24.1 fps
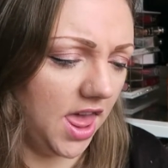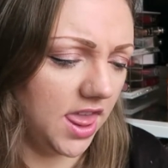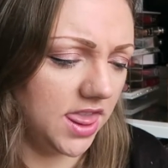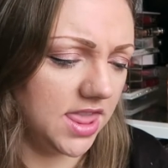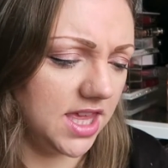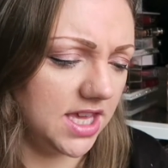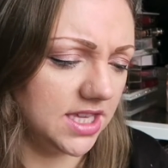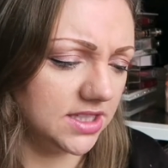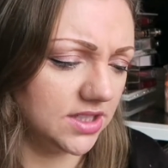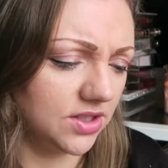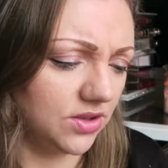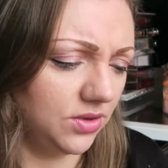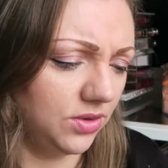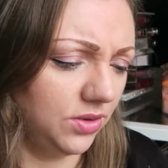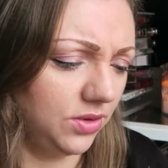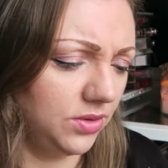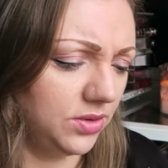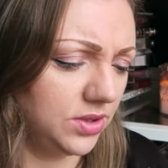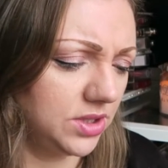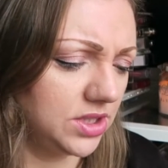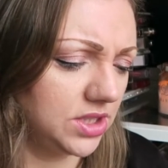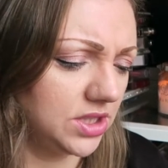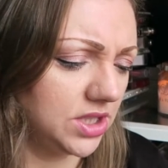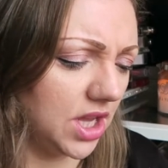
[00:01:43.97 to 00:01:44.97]
There's
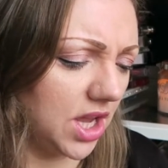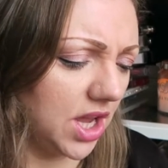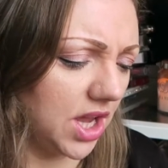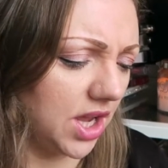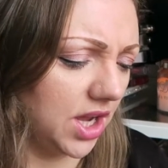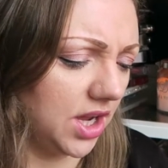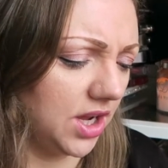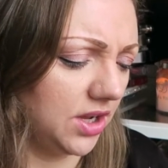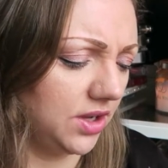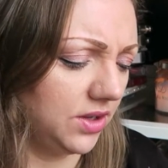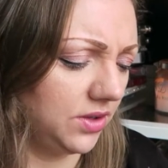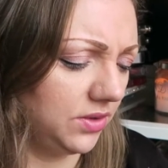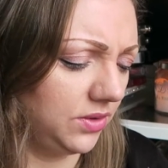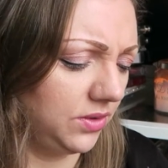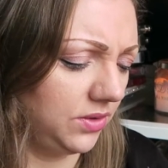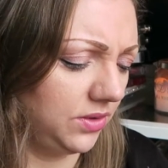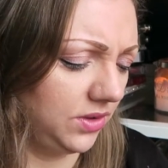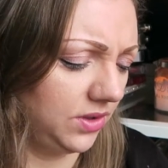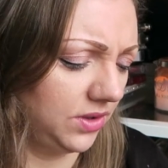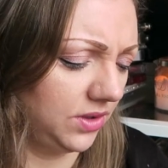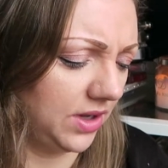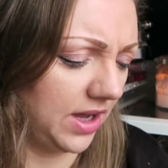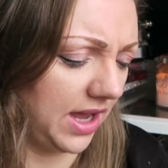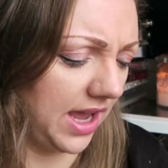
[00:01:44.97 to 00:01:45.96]
also
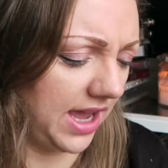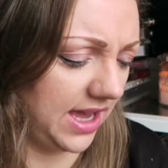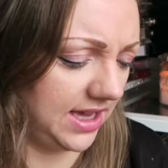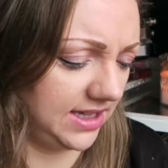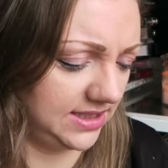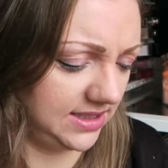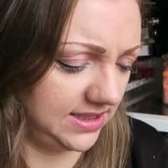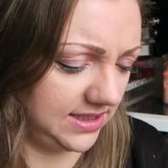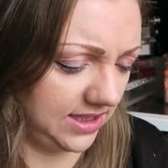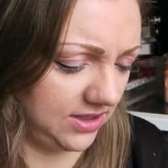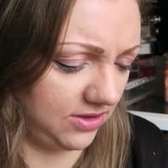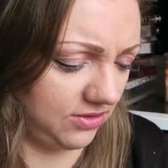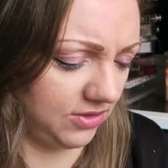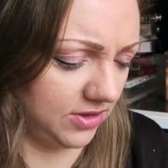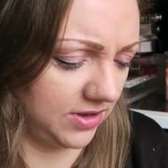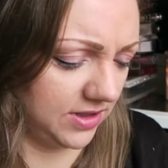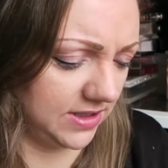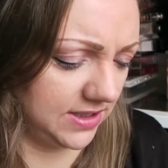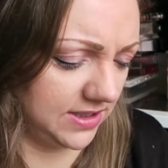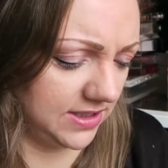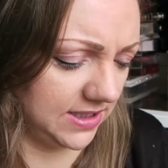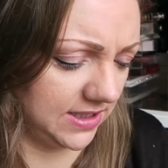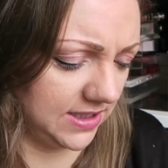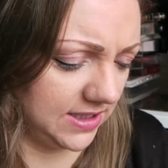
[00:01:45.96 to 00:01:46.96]
a sticker on
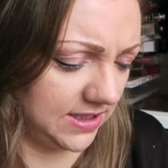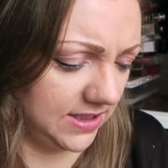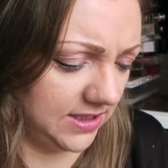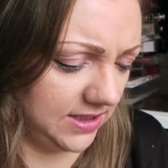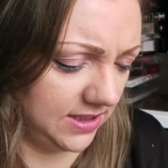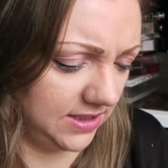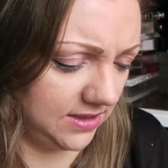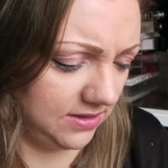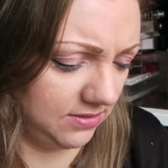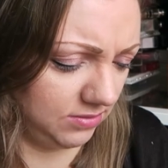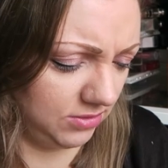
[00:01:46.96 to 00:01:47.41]
the side.